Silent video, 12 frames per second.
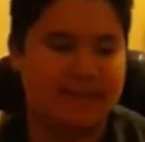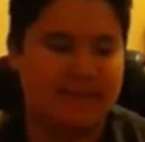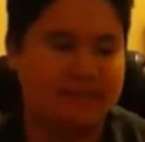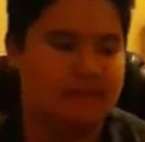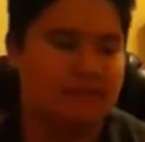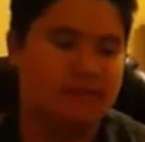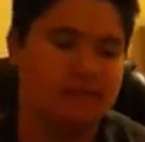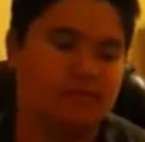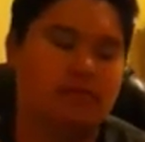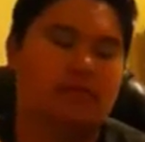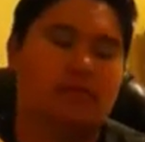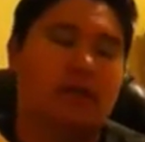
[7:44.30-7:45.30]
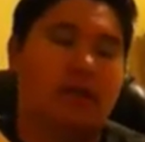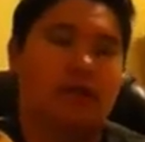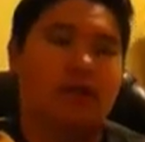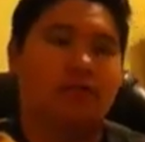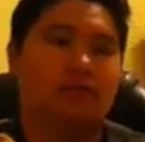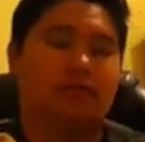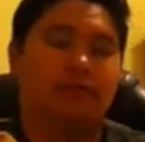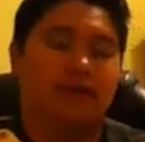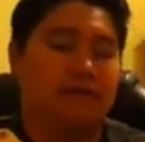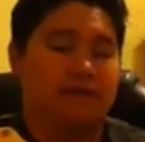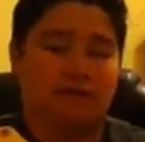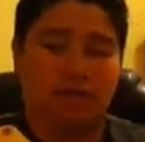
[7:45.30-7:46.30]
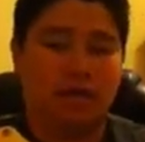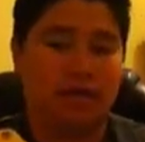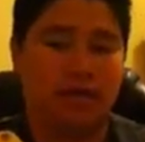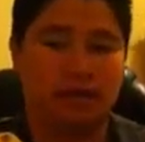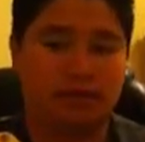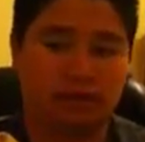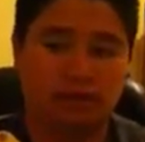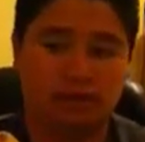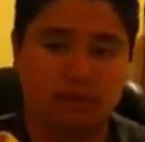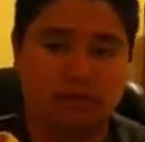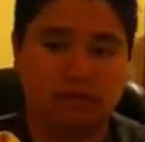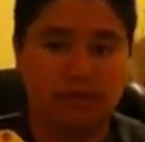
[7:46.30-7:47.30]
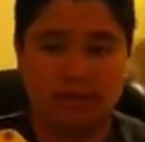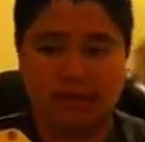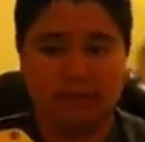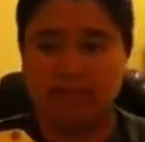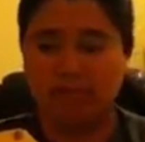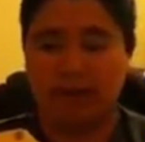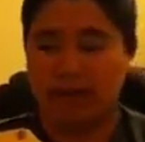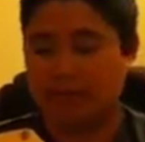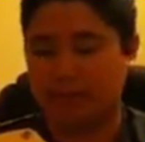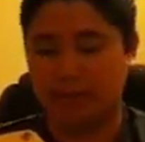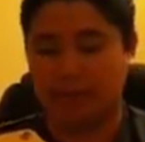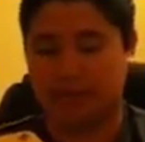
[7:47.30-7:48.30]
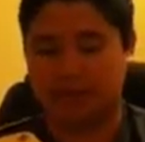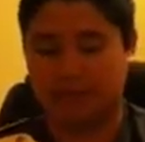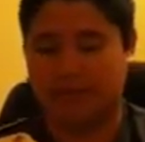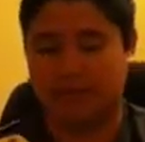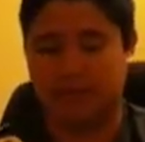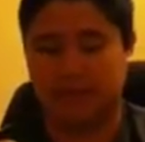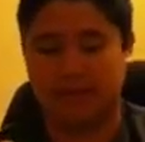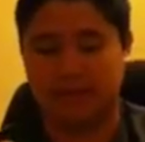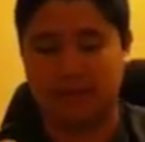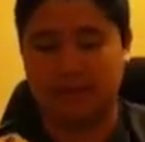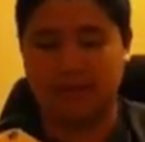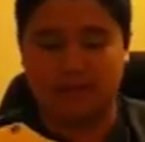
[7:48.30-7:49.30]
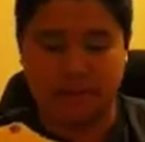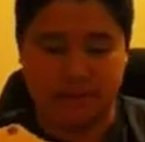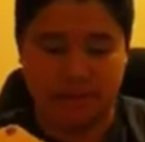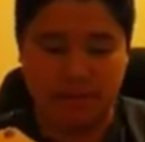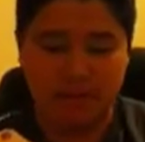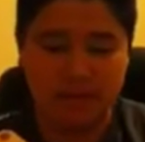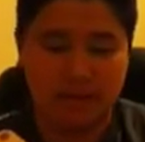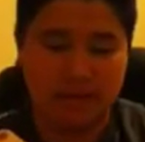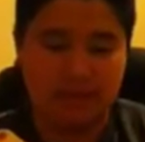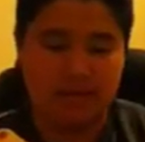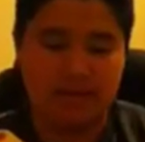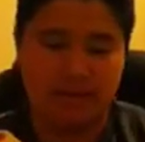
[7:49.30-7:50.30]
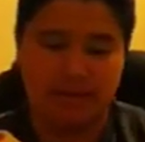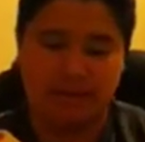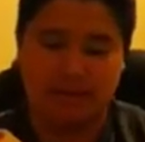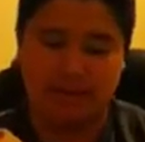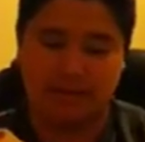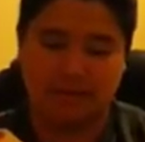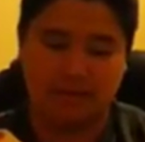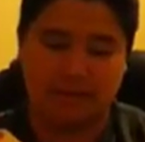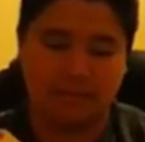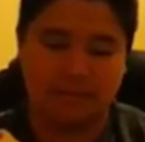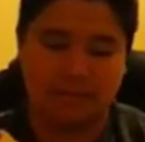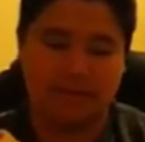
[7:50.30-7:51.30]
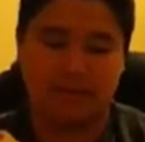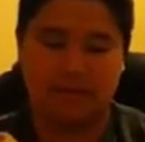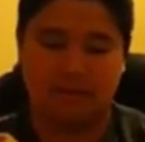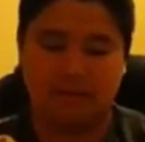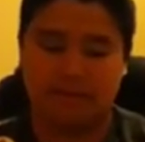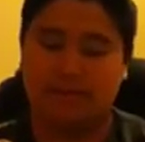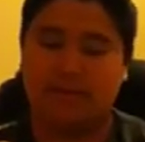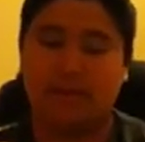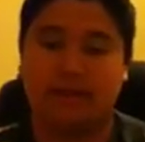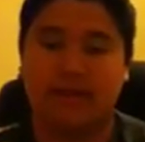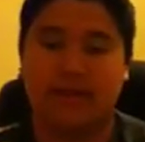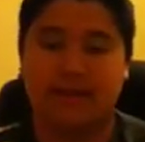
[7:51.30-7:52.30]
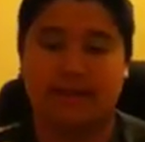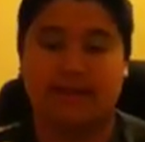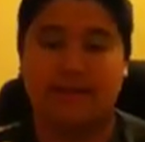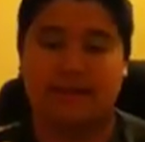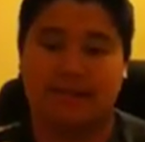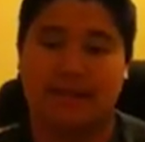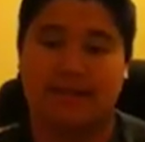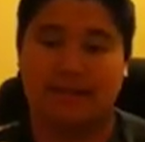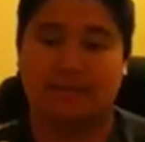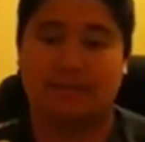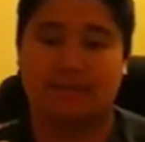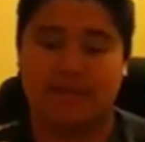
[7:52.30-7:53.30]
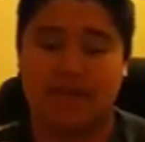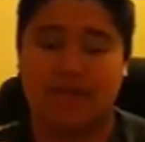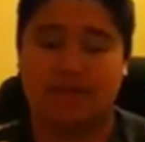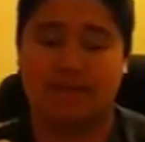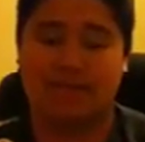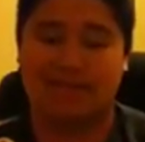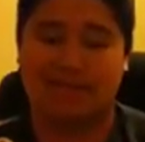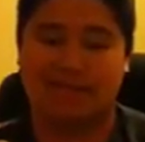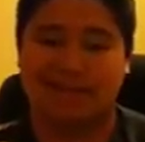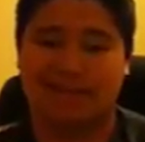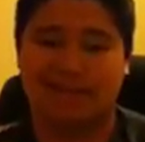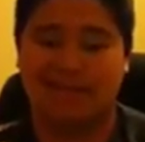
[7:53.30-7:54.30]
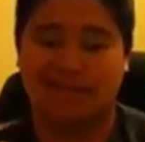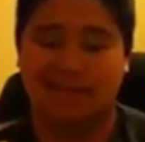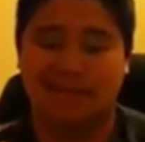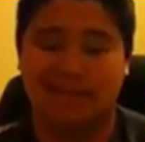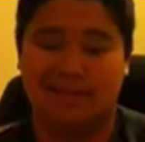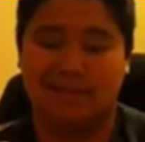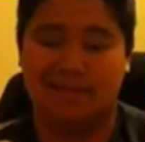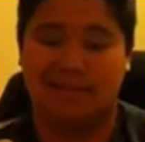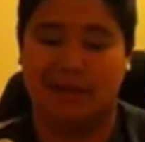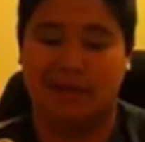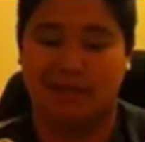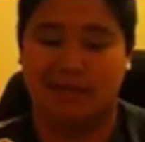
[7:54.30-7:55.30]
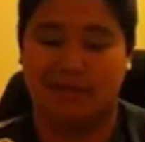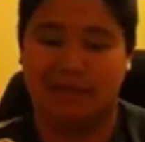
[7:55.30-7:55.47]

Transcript: it, and face The Rock at the Royal Rumble. That's my predictions for this end of the year. Because if you look at it, Cena hasn't been champion since about,